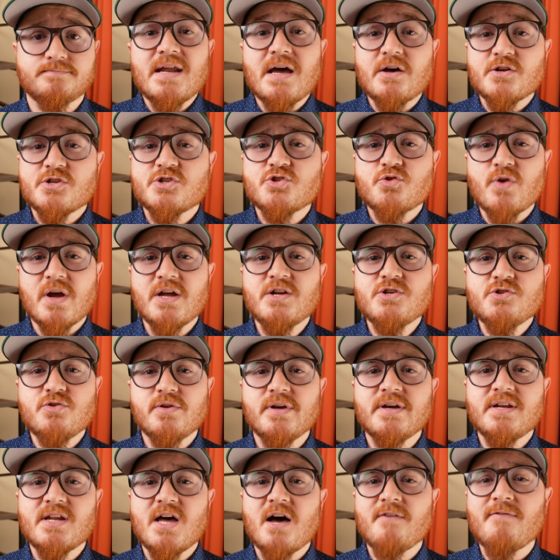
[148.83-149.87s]
Now,
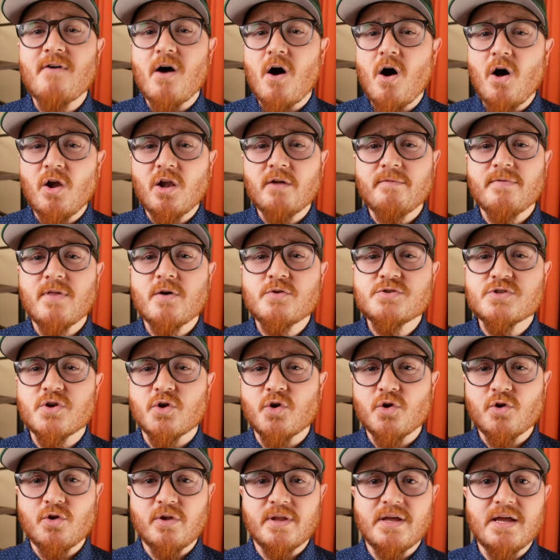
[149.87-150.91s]
strangely enough, all of those
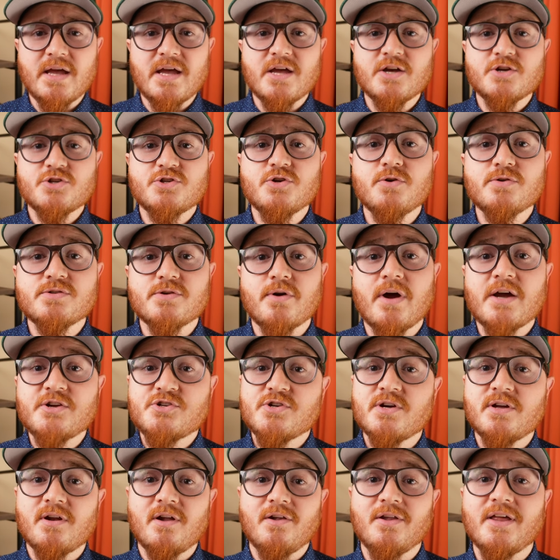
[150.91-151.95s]
early issues are
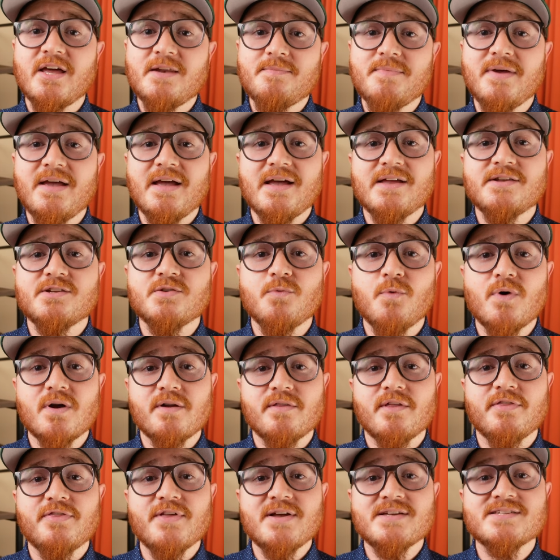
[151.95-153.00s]
actually going to lead me into one
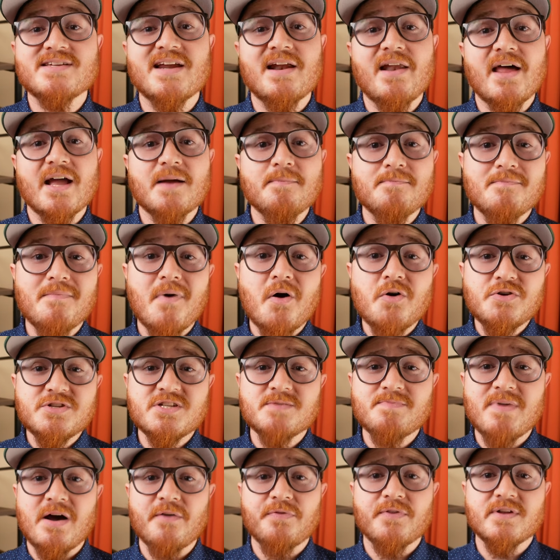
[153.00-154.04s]
of the things that I like most
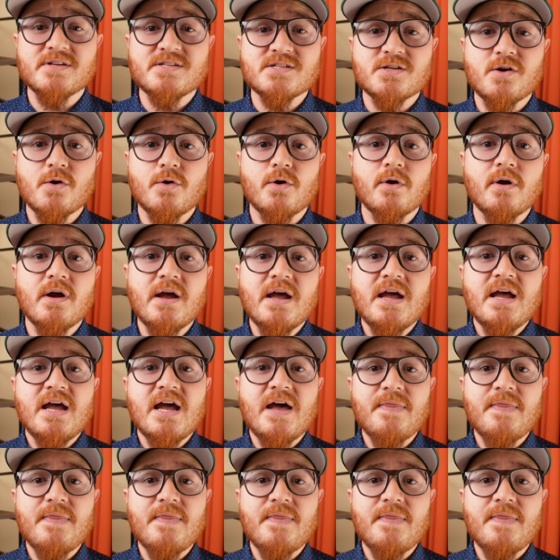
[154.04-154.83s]
about this scooter,